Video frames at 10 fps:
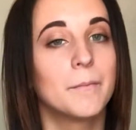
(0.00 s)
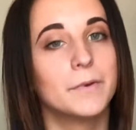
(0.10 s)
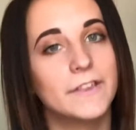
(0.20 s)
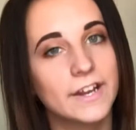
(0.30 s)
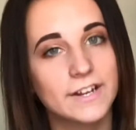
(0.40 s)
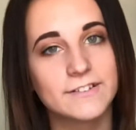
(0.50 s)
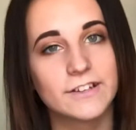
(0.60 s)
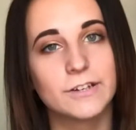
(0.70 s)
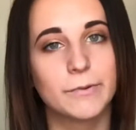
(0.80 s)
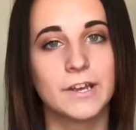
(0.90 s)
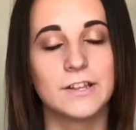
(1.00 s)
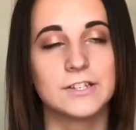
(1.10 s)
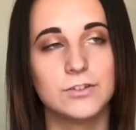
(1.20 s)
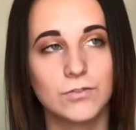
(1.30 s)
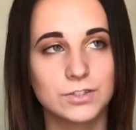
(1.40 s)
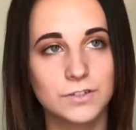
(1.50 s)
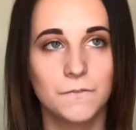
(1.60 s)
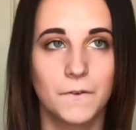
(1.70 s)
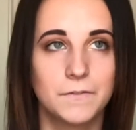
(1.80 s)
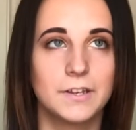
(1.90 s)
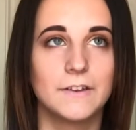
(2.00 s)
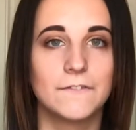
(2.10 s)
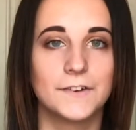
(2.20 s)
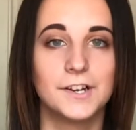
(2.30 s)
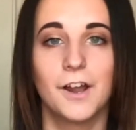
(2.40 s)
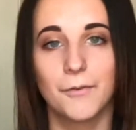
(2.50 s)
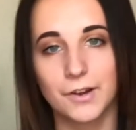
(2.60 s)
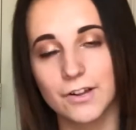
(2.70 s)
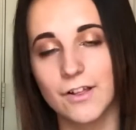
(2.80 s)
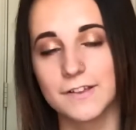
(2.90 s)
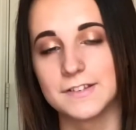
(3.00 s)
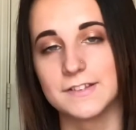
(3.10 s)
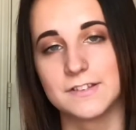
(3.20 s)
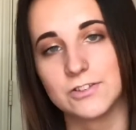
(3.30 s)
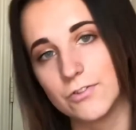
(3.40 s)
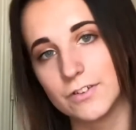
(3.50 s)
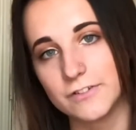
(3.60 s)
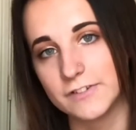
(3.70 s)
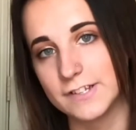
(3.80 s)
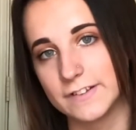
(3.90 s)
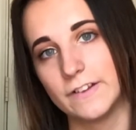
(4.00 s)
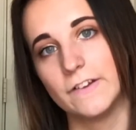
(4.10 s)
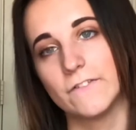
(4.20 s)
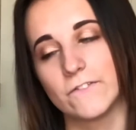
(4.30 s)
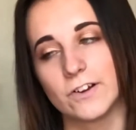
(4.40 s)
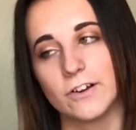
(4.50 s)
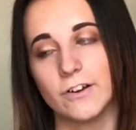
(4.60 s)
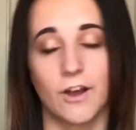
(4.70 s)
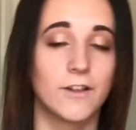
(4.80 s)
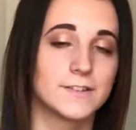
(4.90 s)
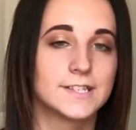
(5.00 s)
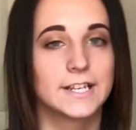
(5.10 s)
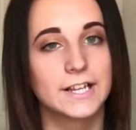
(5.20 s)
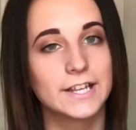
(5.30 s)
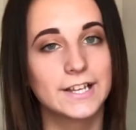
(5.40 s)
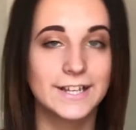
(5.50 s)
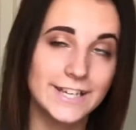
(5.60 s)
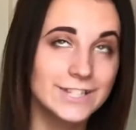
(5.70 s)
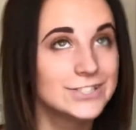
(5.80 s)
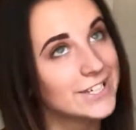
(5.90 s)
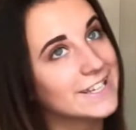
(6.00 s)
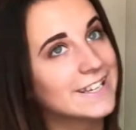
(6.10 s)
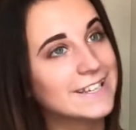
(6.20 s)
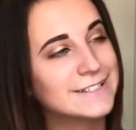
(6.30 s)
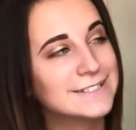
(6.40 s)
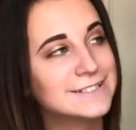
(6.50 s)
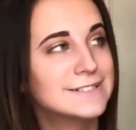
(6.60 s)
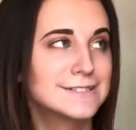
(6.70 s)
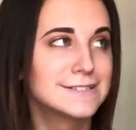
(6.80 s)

But then I still had to pay the $250 for not wearing glasses and $260 for not signaling a lane change.